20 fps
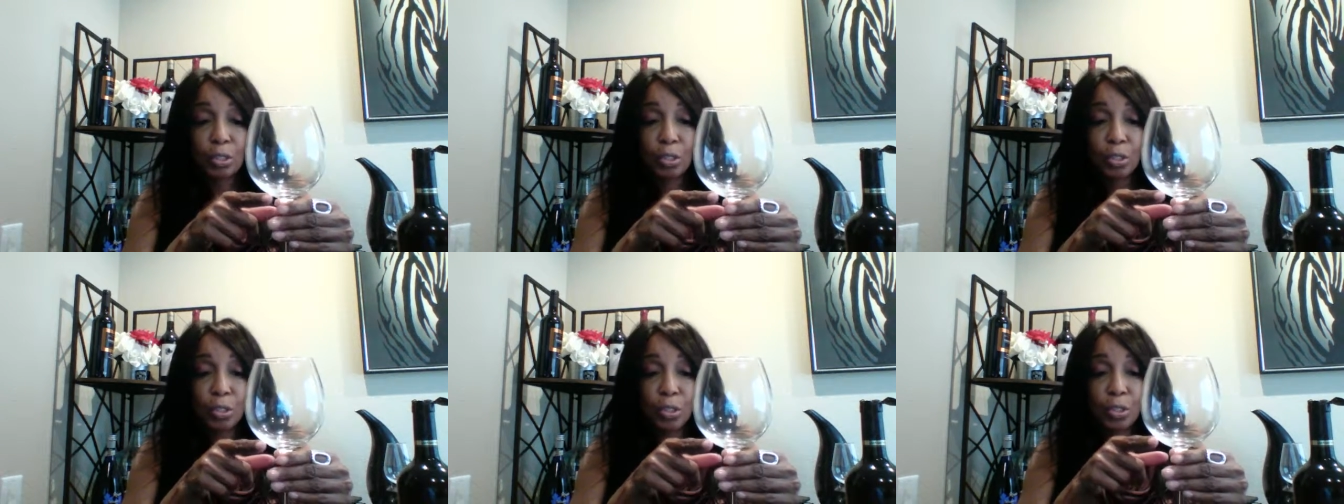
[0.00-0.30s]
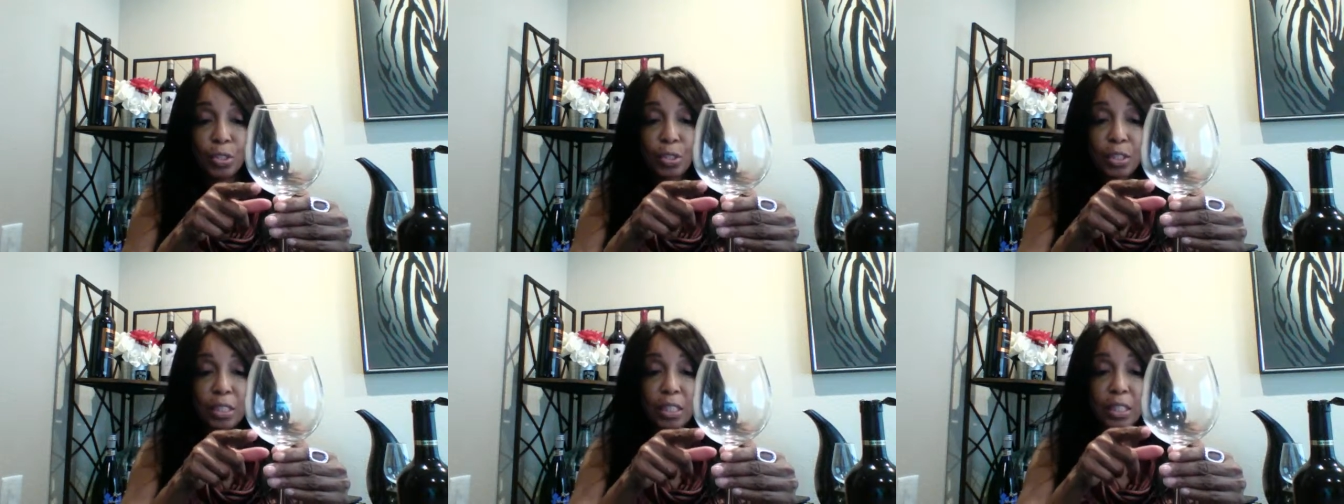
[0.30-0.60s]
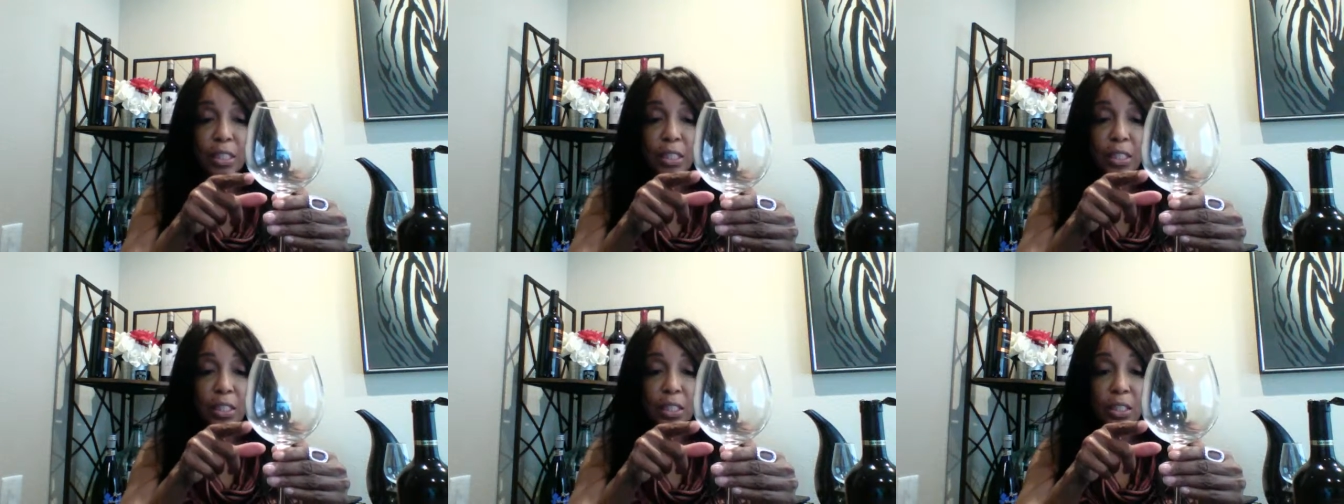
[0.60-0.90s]
turns
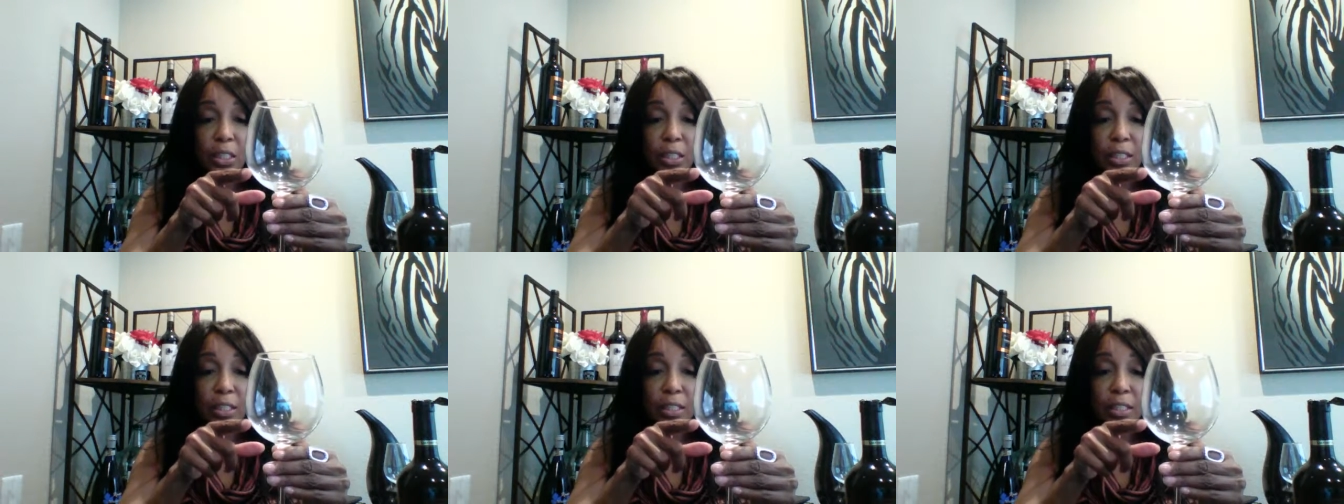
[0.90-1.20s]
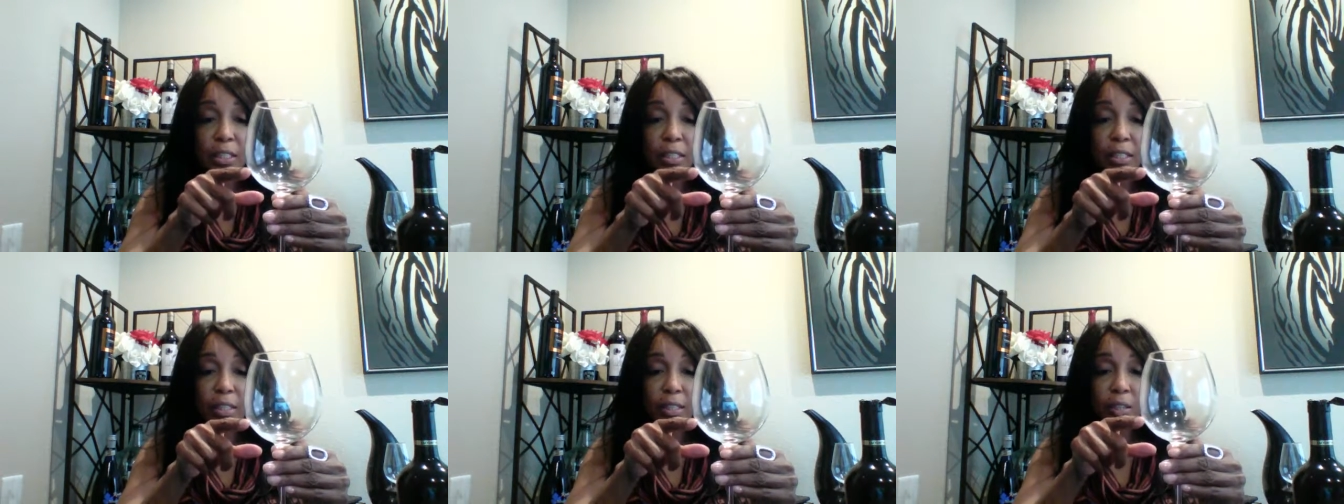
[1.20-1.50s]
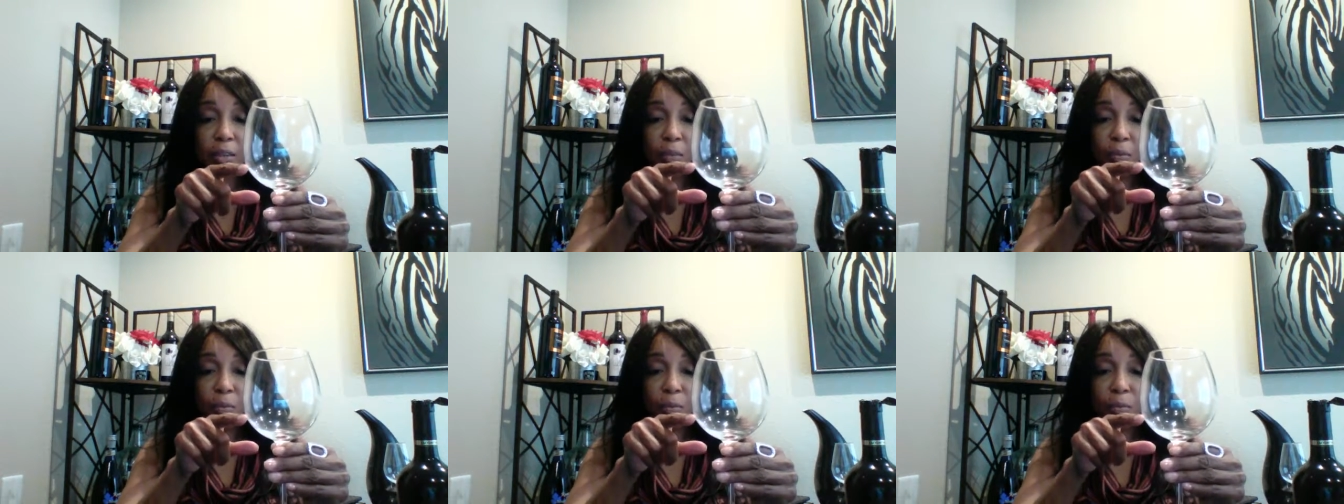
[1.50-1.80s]
here?
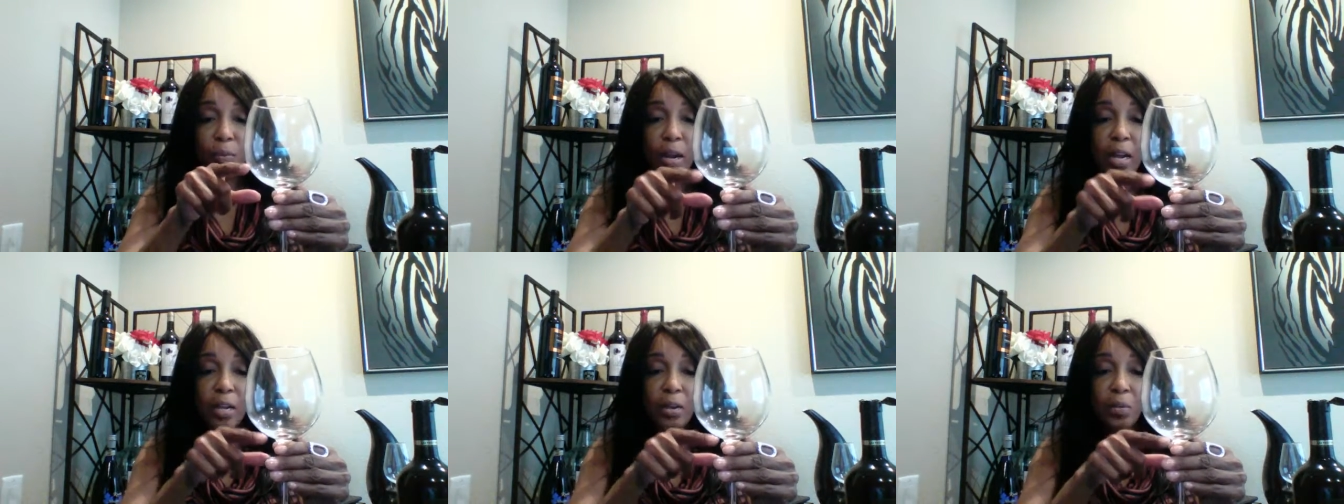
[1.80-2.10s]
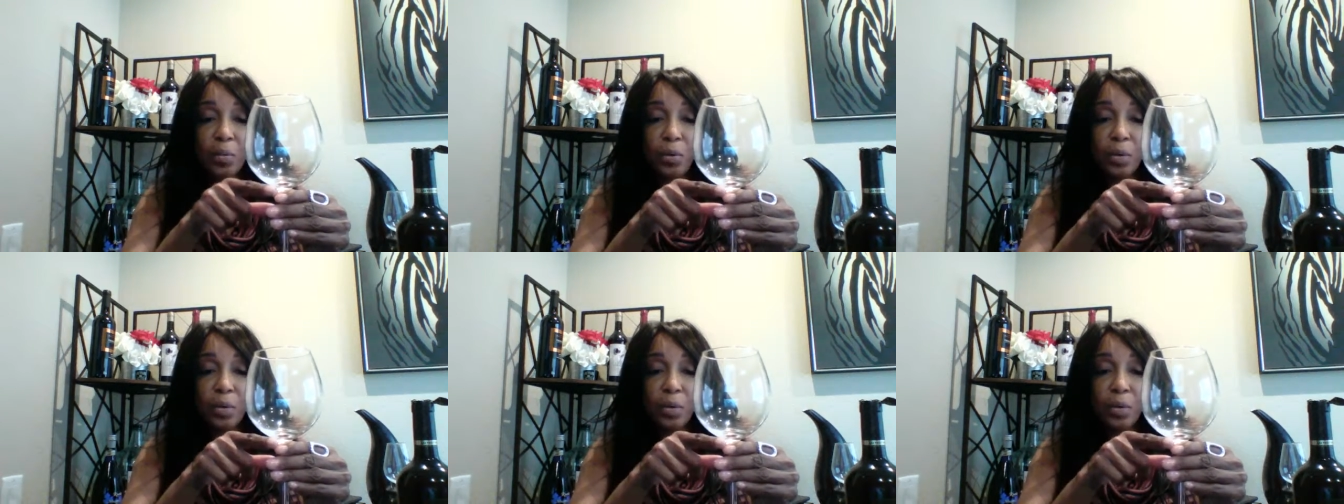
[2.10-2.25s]
Right